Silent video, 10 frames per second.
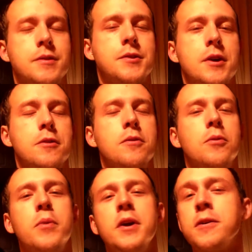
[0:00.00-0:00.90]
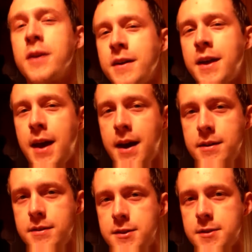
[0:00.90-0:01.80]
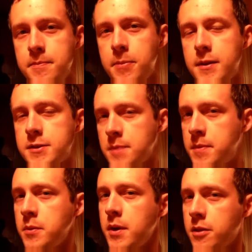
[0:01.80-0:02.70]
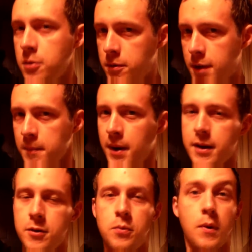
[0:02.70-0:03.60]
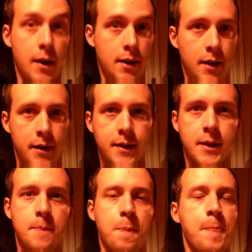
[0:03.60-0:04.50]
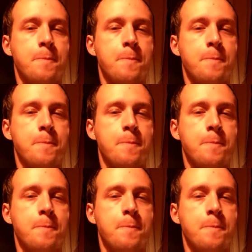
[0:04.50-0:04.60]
So we got our cats something we thought they might quite like.